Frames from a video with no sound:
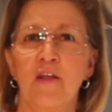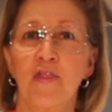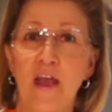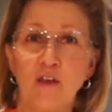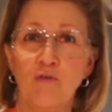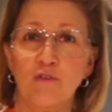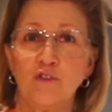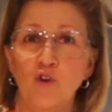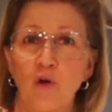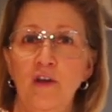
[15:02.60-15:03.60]
Thank you for
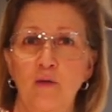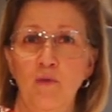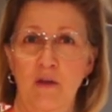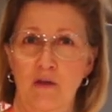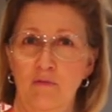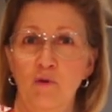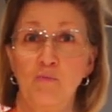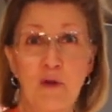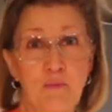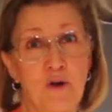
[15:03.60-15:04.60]
joining me.
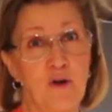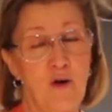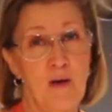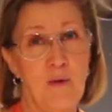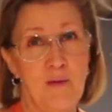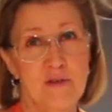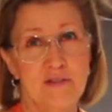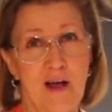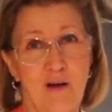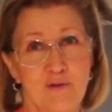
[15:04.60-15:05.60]
Remember, at
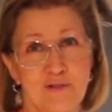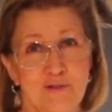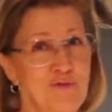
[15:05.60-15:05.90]
Grandmommy's house,